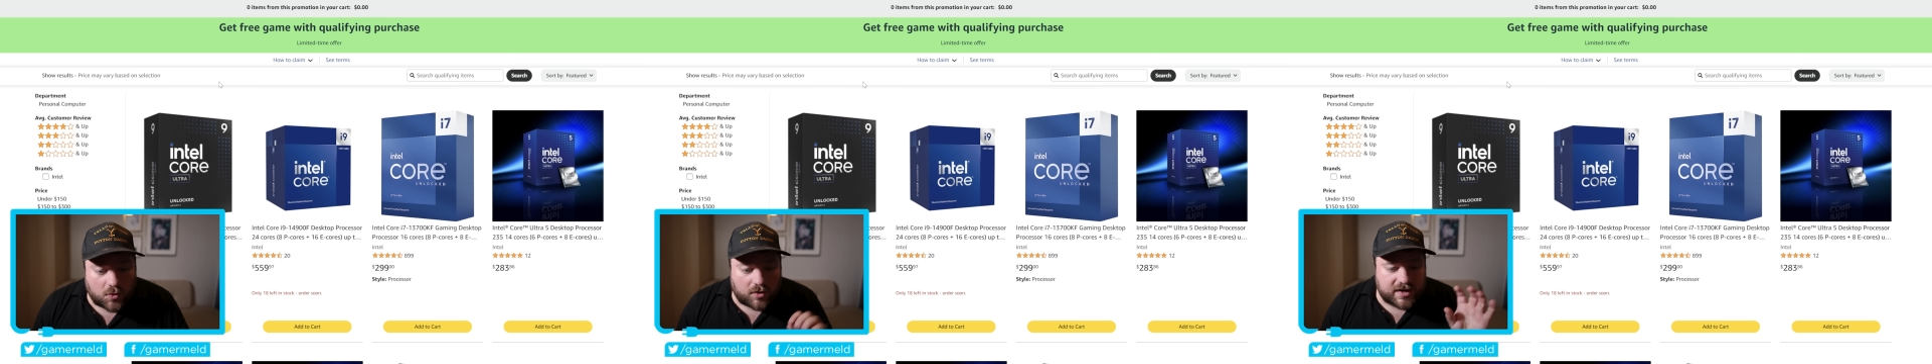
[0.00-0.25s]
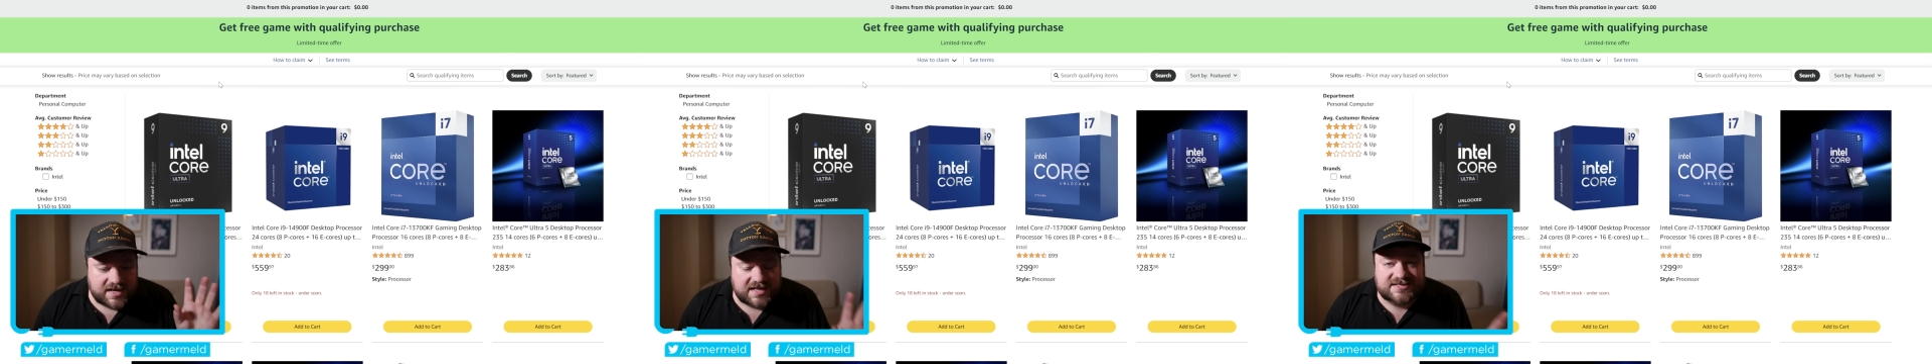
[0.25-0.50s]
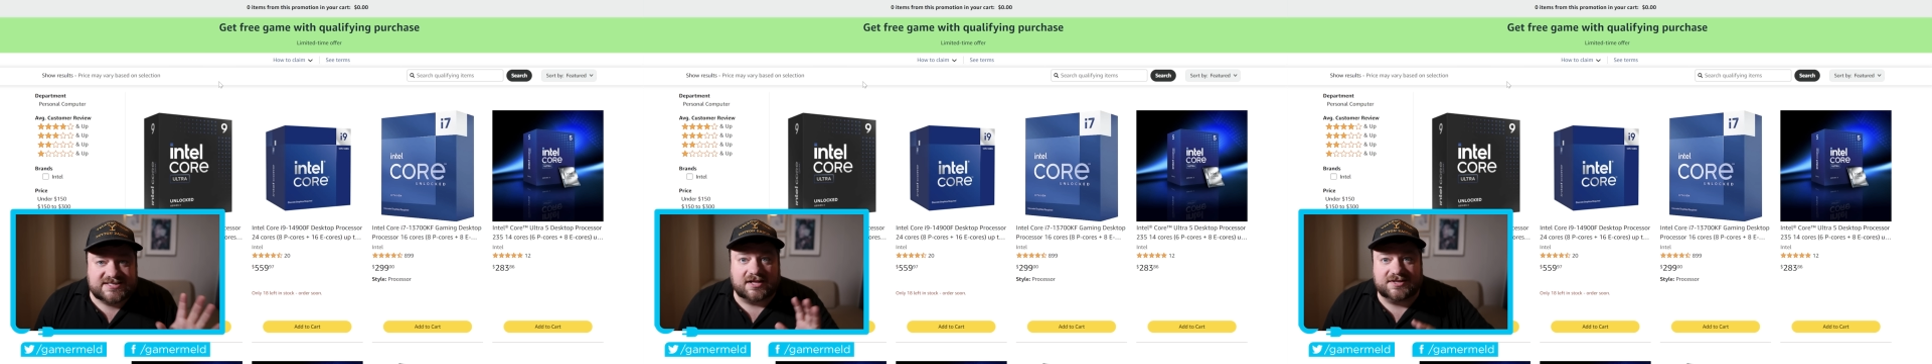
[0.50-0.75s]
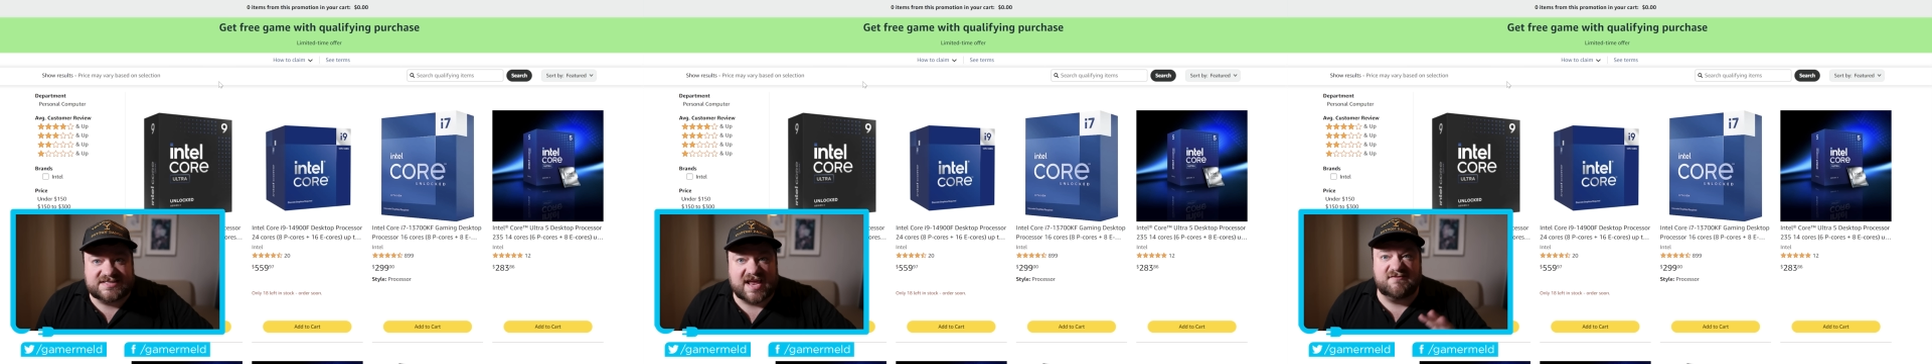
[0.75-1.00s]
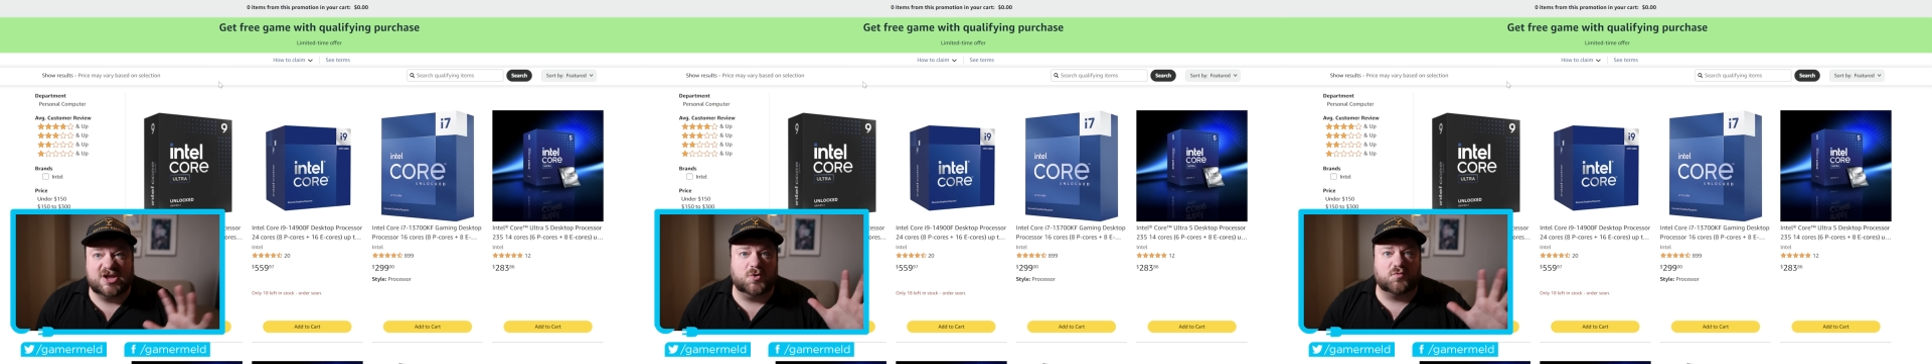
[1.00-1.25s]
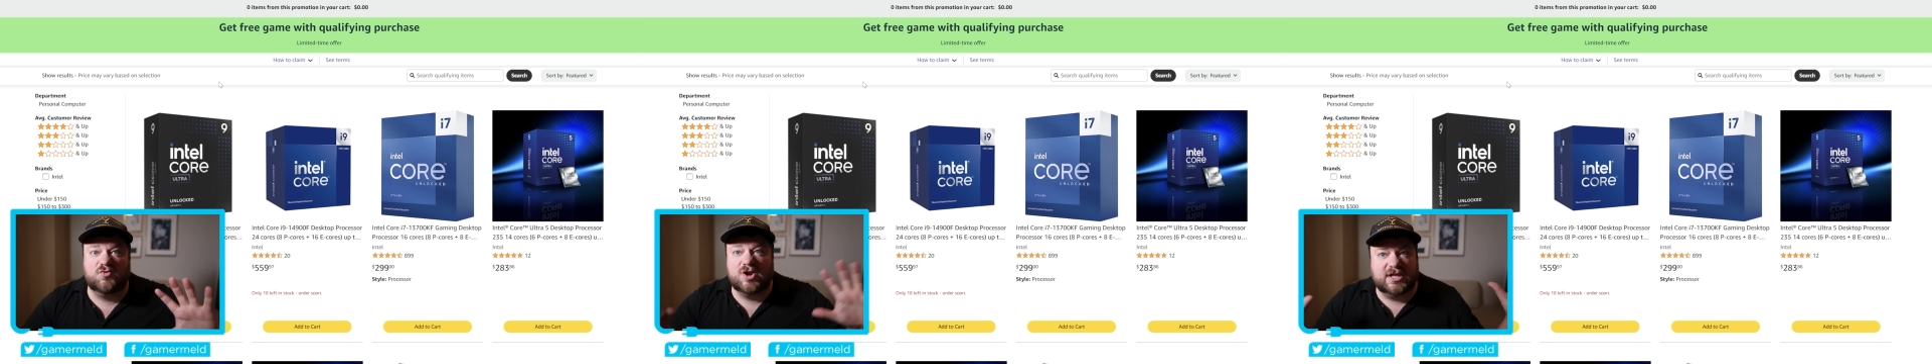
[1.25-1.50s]
story, Intel is having a
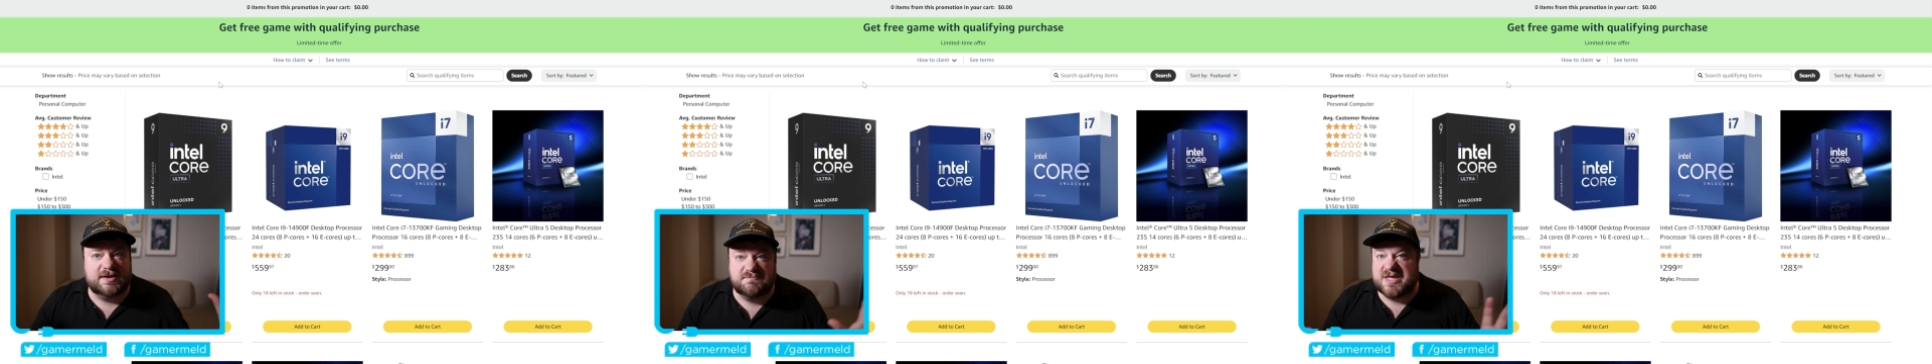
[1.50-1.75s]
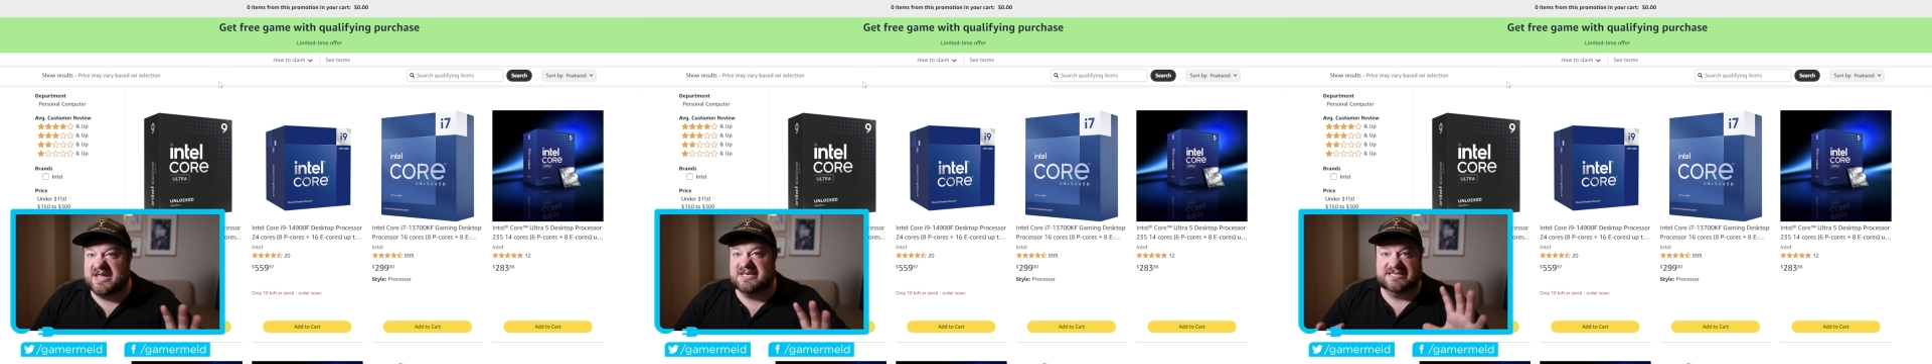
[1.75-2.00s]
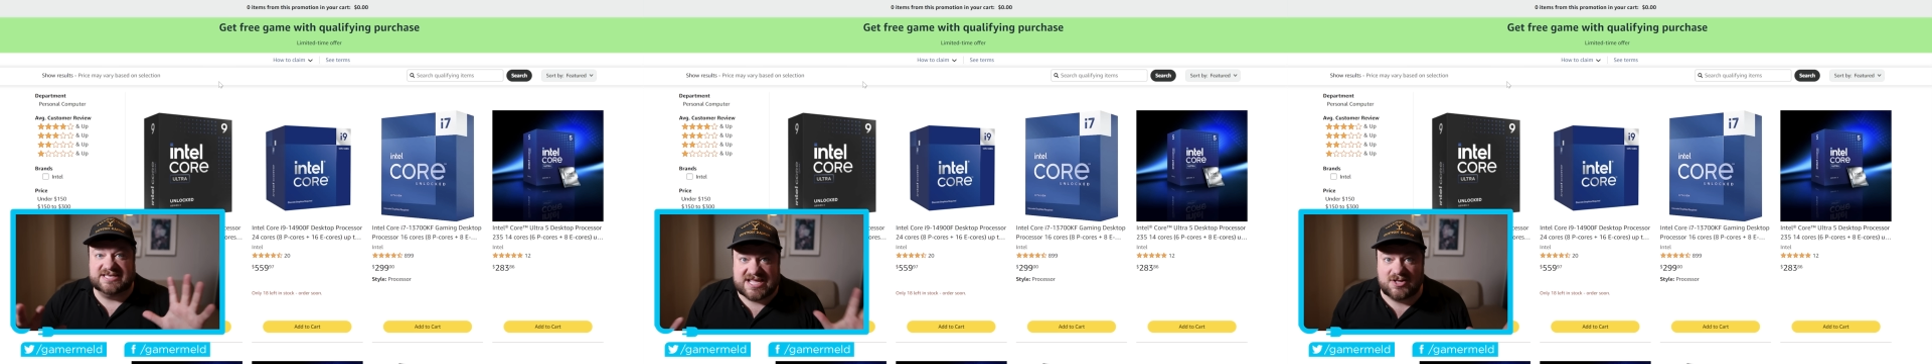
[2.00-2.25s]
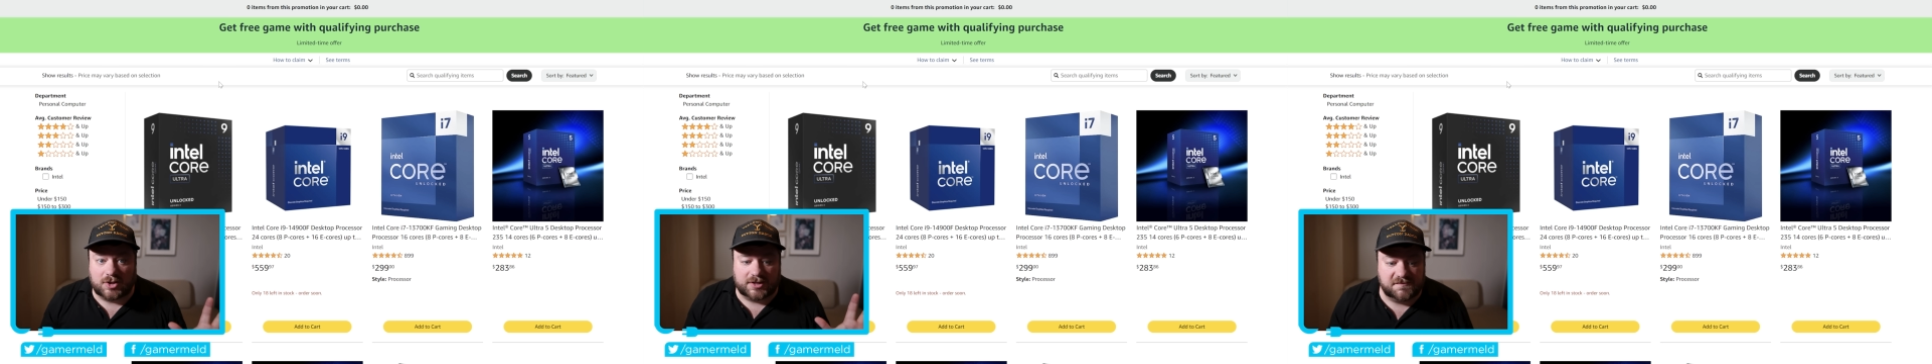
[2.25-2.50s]
really big deal